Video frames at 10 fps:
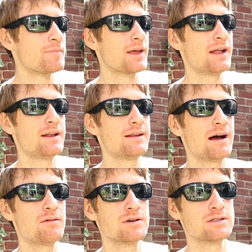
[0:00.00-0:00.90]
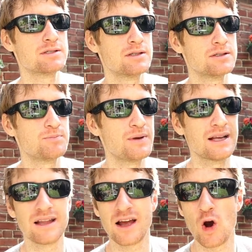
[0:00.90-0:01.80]
And there's
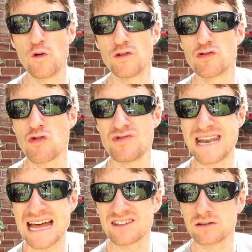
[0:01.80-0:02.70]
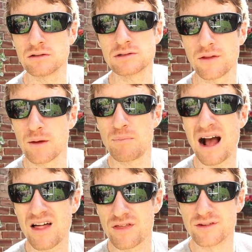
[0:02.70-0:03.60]
big like overgrown nettles on the
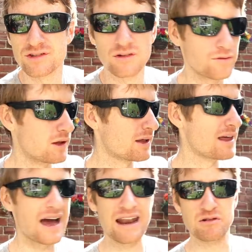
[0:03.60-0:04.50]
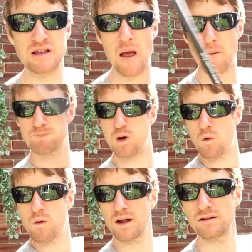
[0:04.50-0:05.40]
path and stuff like that. And I
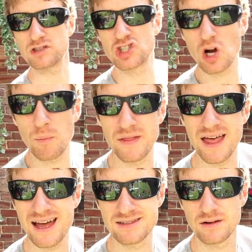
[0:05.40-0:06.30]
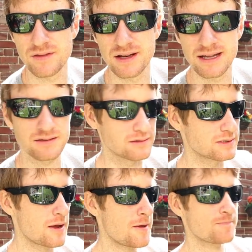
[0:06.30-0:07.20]
was chopping the heads off the
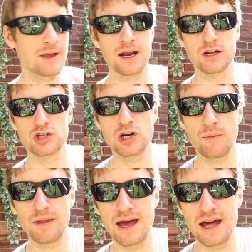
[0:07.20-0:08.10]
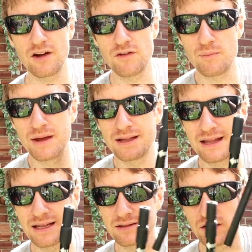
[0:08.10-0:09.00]
nettles. And I chopped the head off a big
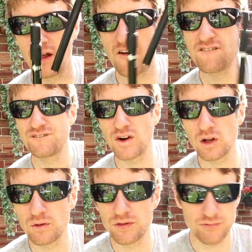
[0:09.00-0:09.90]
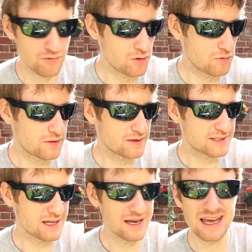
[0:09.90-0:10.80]
nettle, followed through with the
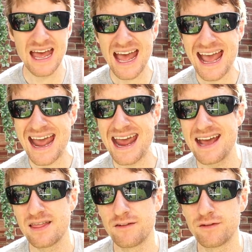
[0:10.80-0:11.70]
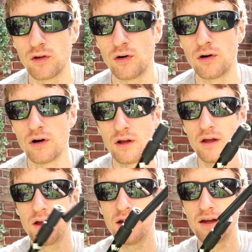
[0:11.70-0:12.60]
stick, hit the floor,
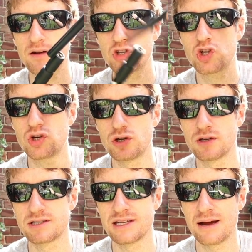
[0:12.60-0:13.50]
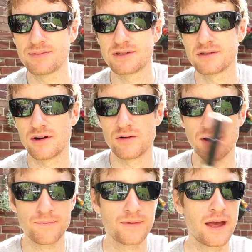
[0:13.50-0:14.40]
and snapped. So
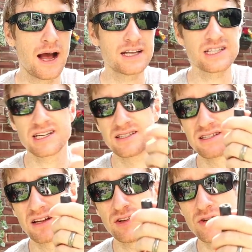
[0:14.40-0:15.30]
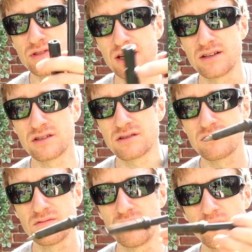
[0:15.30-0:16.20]
actually can still use it, just
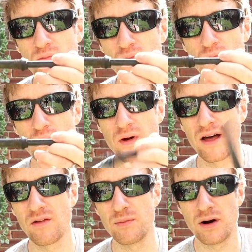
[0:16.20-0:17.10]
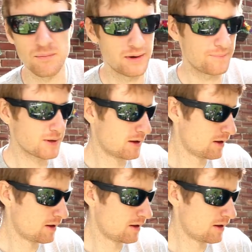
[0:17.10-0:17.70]
without the bottom bit.